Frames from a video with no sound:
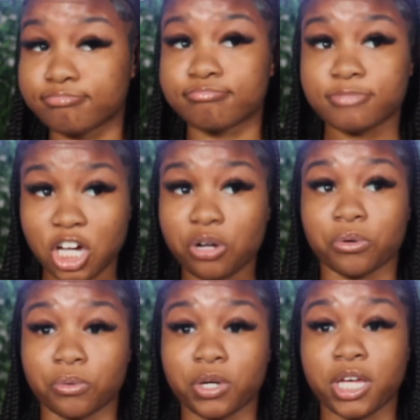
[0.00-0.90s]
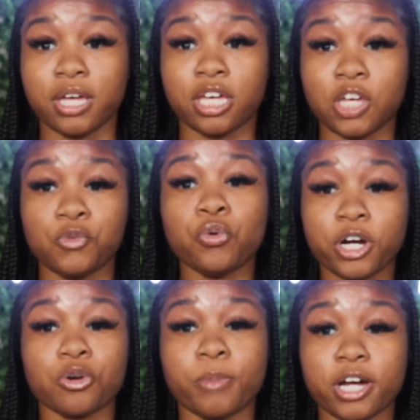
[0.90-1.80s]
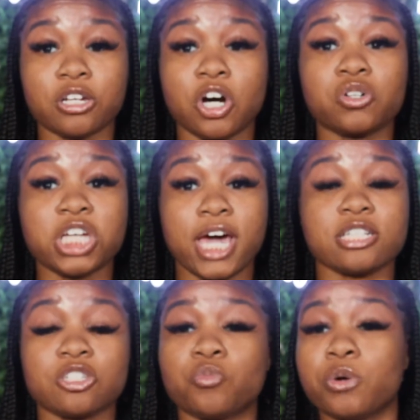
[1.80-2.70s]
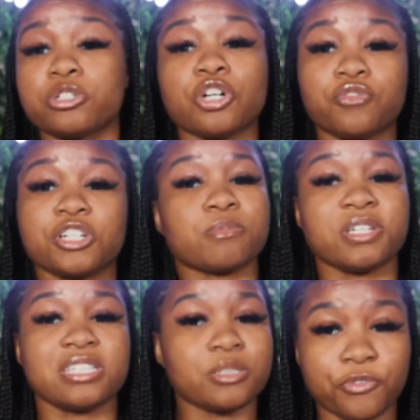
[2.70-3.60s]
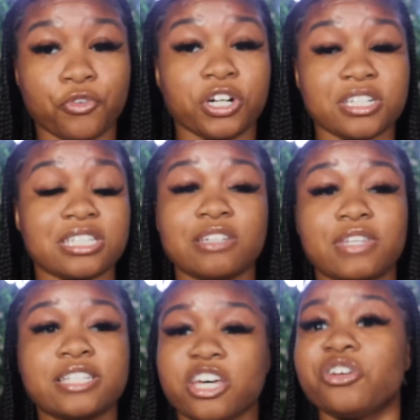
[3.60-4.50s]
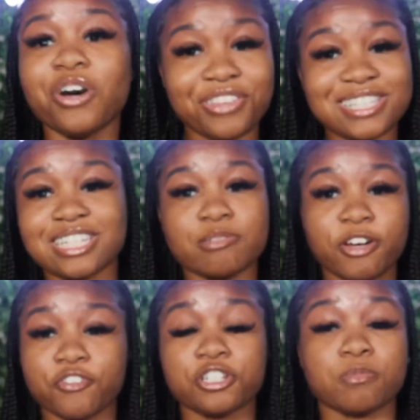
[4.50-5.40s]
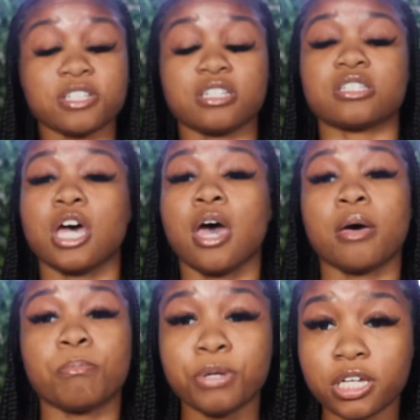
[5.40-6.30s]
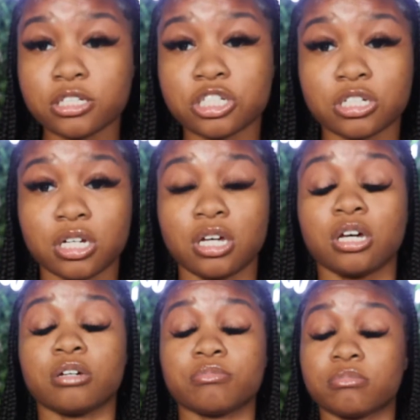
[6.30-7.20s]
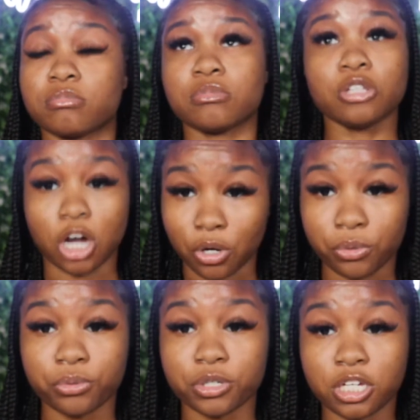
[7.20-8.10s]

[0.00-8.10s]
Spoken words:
No. If you work with a marketing coach, ask them, what was your first business before this? And if they tell you, oh, this is my first business, bitch, no.